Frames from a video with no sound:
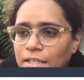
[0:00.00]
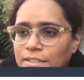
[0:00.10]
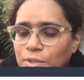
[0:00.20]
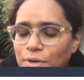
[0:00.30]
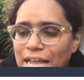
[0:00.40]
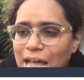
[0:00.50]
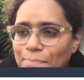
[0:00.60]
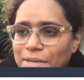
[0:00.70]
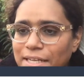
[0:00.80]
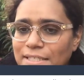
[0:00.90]
so what
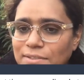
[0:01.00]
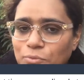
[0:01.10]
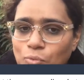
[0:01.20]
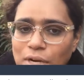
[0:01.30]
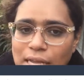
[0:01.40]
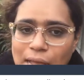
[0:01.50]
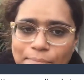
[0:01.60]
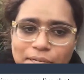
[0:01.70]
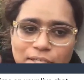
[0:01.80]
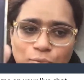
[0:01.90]
happened is what
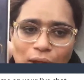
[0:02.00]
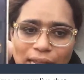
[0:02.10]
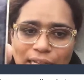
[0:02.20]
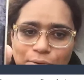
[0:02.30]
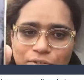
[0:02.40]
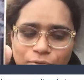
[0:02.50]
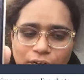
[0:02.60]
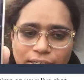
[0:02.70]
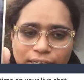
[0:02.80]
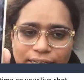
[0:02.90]
happened is while I was
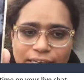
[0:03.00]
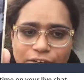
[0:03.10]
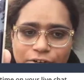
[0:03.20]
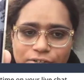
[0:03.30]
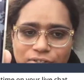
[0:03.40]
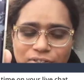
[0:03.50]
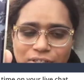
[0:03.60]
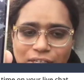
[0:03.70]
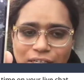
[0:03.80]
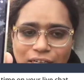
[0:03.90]
running the heaters
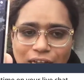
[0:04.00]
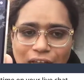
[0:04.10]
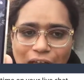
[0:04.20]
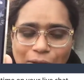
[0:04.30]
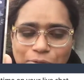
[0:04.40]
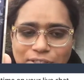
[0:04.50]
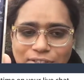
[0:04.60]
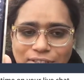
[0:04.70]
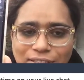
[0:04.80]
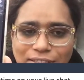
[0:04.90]
I was
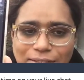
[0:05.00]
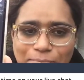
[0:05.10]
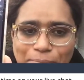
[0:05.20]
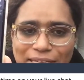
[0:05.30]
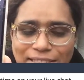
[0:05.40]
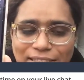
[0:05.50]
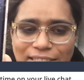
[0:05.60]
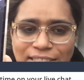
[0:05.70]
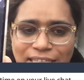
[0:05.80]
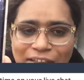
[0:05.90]
basically
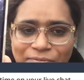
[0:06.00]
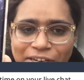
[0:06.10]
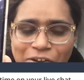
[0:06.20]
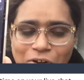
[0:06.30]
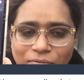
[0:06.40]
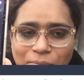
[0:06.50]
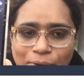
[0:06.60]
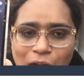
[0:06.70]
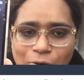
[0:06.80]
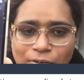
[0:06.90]
siphoning off the
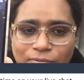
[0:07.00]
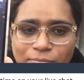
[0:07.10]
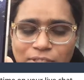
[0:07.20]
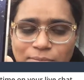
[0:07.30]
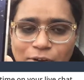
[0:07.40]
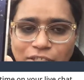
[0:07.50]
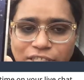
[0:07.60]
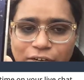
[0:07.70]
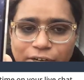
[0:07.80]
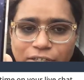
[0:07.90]
power from the smart
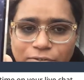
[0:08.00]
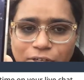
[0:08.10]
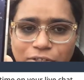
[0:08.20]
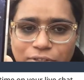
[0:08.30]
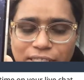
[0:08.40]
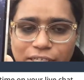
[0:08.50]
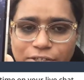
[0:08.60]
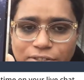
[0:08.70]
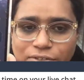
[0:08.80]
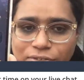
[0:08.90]
generator on run those
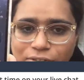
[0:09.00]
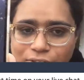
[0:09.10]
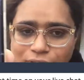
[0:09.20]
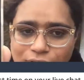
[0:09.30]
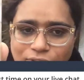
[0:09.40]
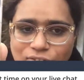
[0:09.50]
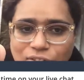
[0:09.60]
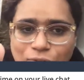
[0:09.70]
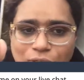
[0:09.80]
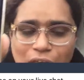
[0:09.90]
heaters
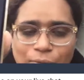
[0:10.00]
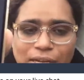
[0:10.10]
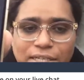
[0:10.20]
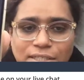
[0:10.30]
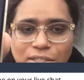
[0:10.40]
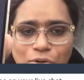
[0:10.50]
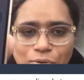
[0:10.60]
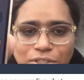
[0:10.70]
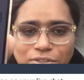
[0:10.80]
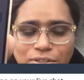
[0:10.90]
so now I need to go
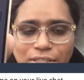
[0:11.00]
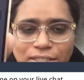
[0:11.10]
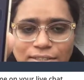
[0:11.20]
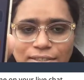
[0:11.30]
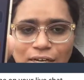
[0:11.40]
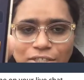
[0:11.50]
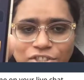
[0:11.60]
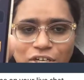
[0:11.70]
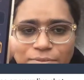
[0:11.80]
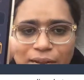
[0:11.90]
and it's got to
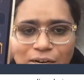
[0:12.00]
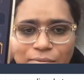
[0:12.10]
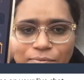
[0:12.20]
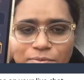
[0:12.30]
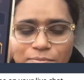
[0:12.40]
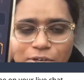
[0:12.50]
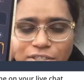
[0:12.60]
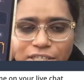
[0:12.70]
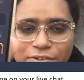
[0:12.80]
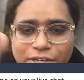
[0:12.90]
charge back up from smart
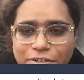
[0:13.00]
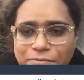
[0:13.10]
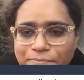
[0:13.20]
generator